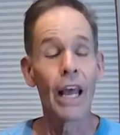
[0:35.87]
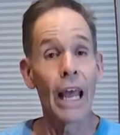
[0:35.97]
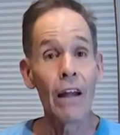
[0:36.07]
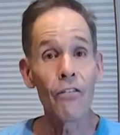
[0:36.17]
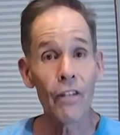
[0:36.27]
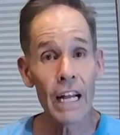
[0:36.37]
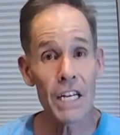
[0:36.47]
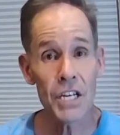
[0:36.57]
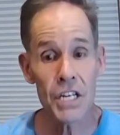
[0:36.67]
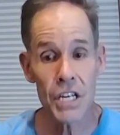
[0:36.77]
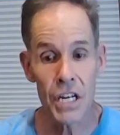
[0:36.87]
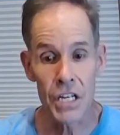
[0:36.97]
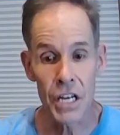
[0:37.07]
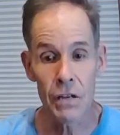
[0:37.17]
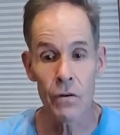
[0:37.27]
Inflation
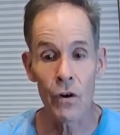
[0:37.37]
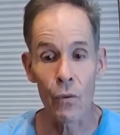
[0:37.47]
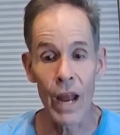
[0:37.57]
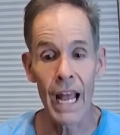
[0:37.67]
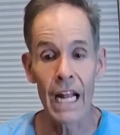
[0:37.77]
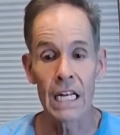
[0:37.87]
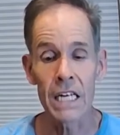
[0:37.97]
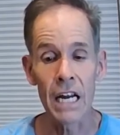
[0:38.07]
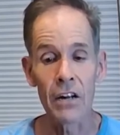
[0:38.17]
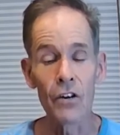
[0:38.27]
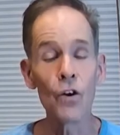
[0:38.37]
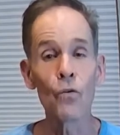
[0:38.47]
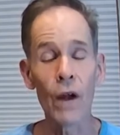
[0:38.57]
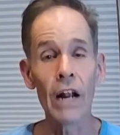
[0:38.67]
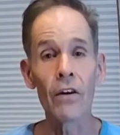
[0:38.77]
continued to rage at a new
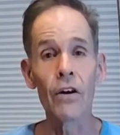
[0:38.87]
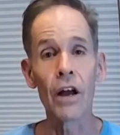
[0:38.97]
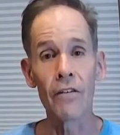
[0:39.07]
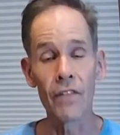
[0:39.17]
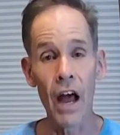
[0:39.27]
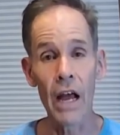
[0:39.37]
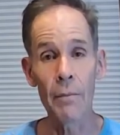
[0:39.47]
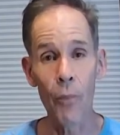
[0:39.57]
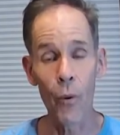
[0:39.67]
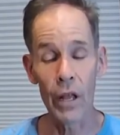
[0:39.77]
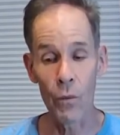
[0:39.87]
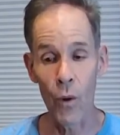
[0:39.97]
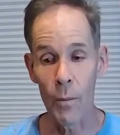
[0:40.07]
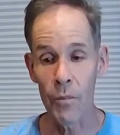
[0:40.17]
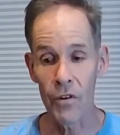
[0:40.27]
record of
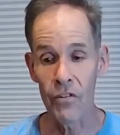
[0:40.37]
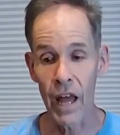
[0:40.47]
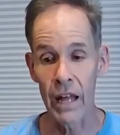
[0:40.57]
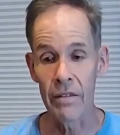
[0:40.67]
9.1%.